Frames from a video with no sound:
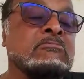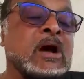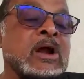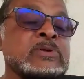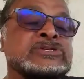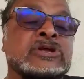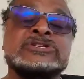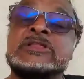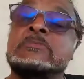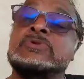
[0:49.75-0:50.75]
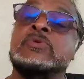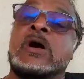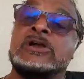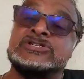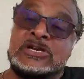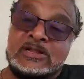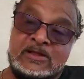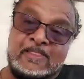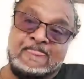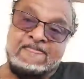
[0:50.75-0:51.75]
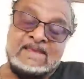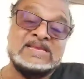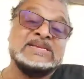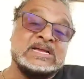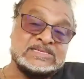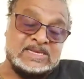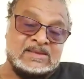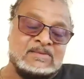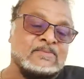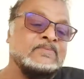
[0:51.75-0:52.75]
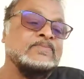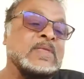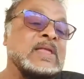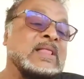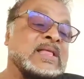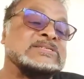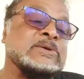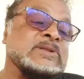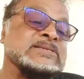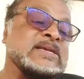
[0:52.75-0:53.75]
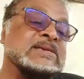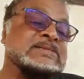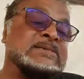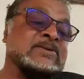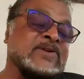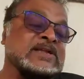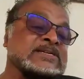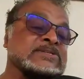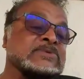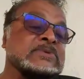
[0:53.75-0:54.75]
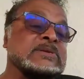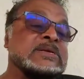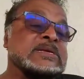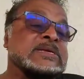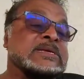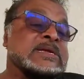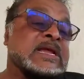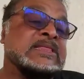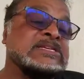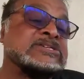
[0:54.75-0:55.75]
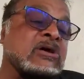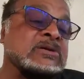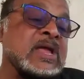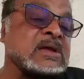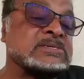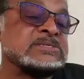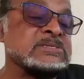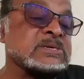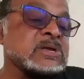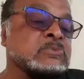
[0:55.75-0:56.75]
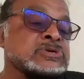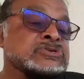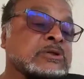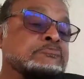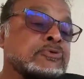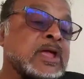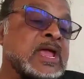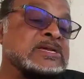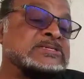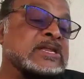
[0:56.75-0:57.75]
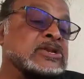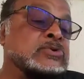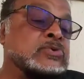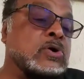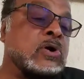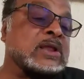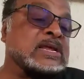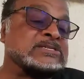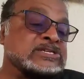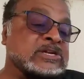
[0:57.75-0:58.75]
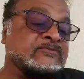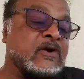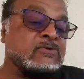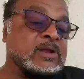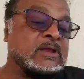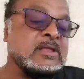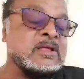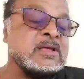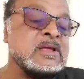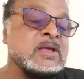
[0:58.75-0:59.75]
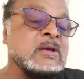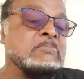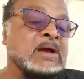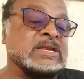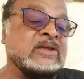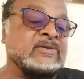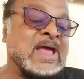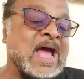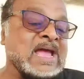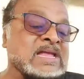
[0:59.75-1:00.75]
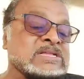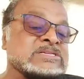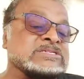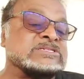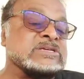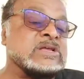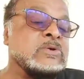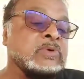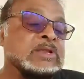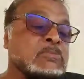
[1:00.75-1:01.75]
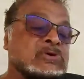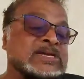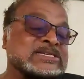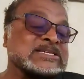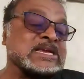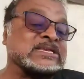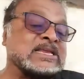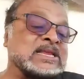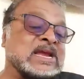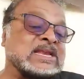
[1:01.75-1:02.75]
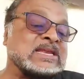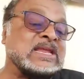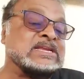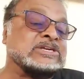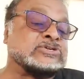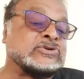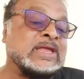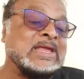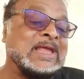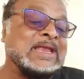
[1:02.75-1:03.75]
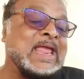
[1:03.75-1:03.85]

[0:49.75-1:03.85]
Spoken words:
Are we judging them too harshly? He's asking. Let's see what he says, Freddie Kissoon. In this context, we should appraise the new organization founded by David Hines with the most exciting yet intriguing